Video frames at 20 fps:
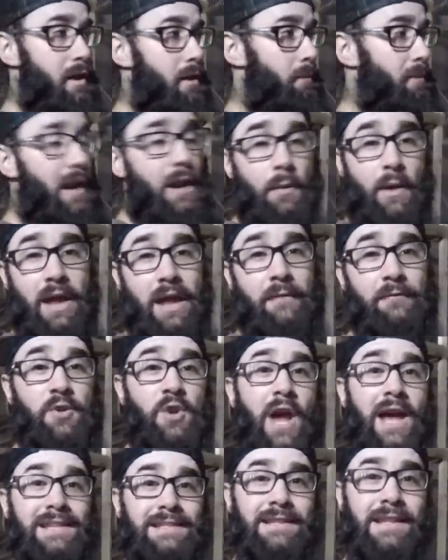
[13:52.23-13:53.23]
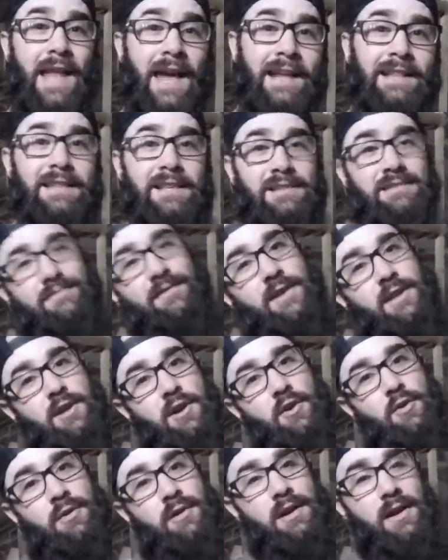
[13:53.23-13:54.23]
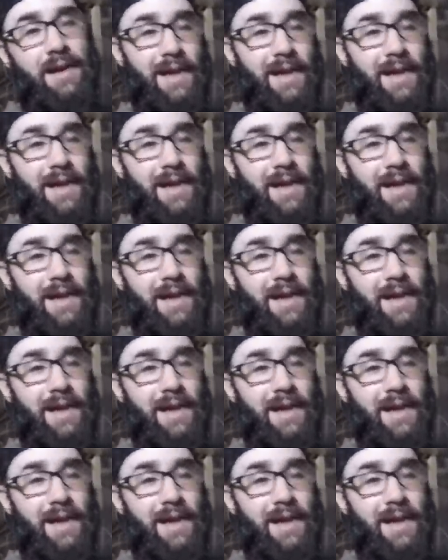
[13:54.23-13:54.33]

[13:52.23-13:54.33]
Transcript: But anyway, if you guys like this video,